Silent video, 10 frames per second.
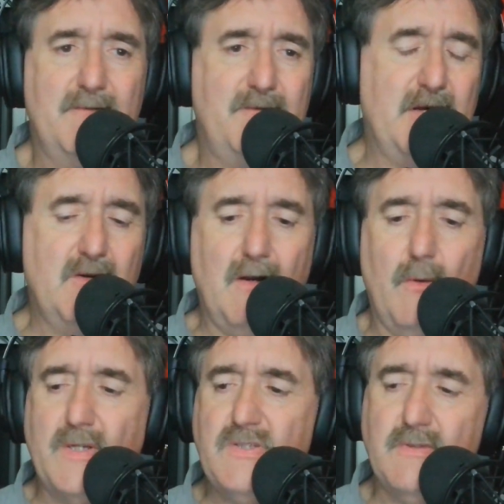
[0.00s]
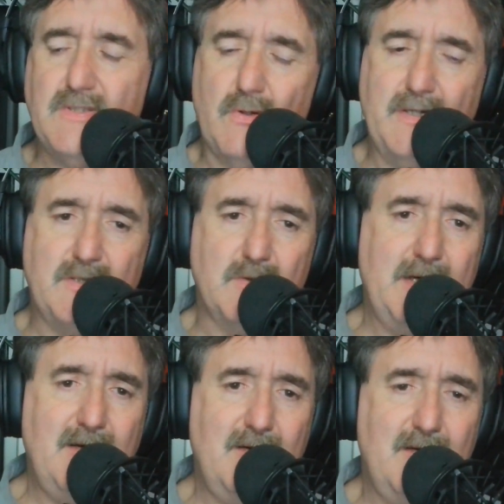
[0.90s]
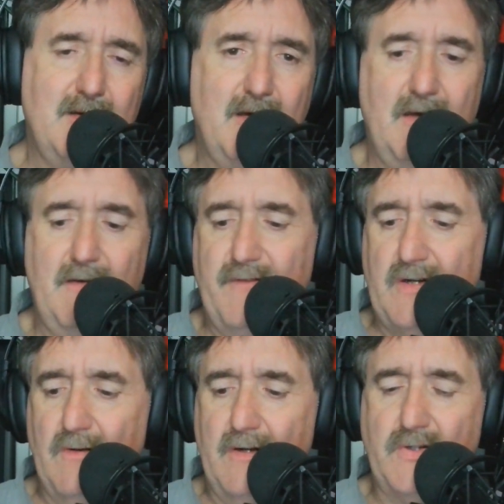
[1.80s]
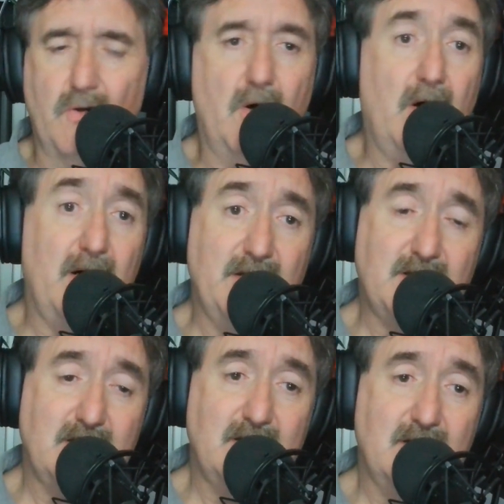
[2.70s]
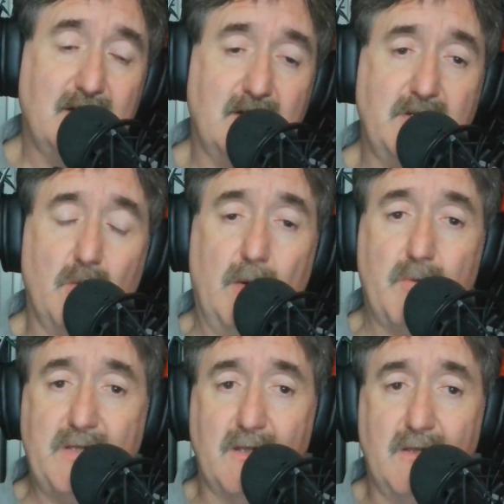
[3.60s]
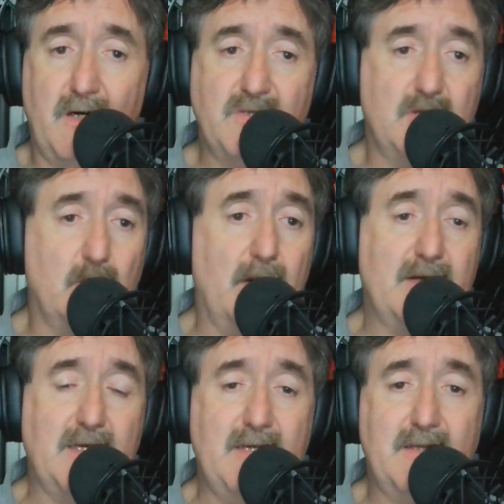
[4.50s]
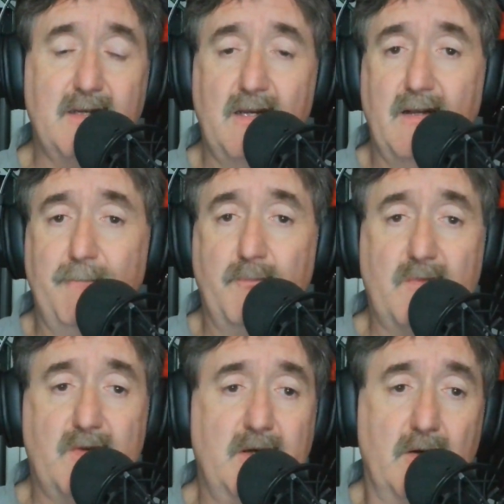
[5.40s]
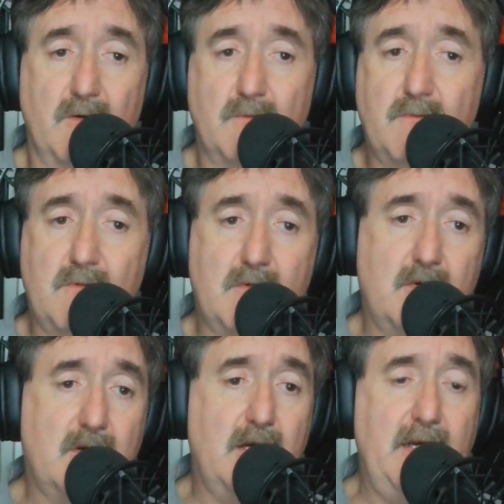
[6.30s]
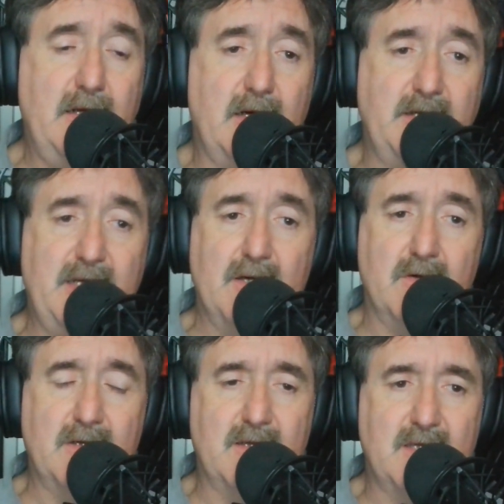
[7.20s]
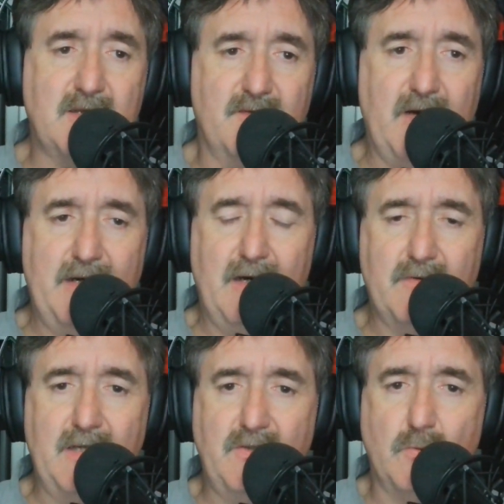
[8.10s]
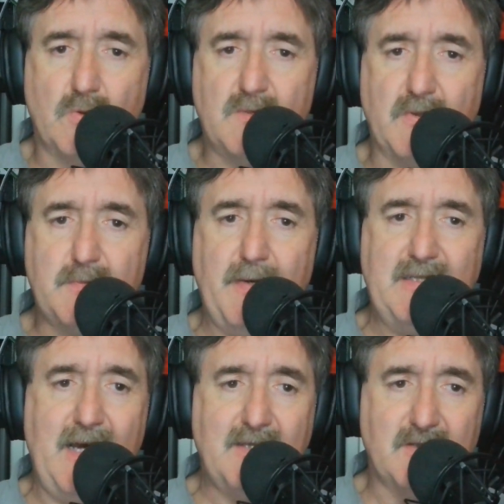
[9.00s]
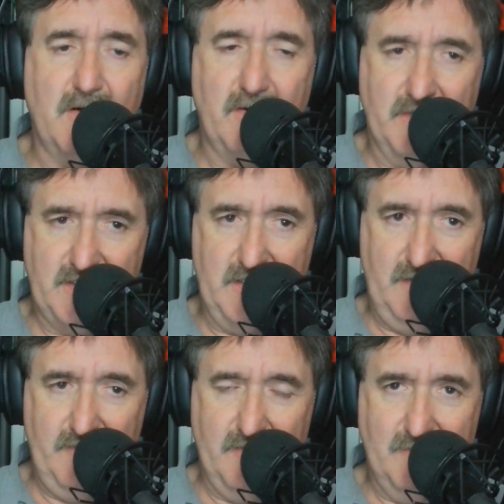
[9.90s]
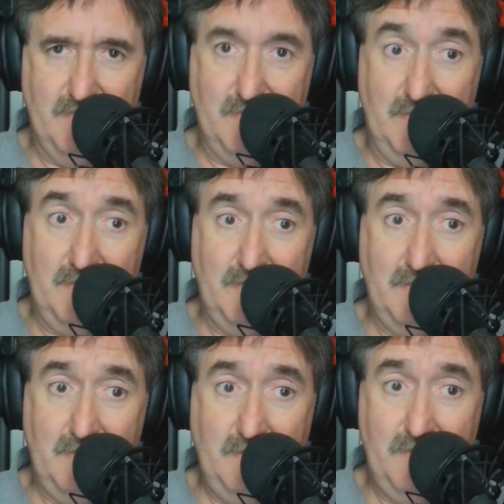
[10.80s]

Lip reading: Figure out what you enjoy doing. Figure out your laws, because you don't want to break the laws. You don't want to get, you know, a year into this and find out that you were supposed to pay taxes on all this stuff. Mm-hmm.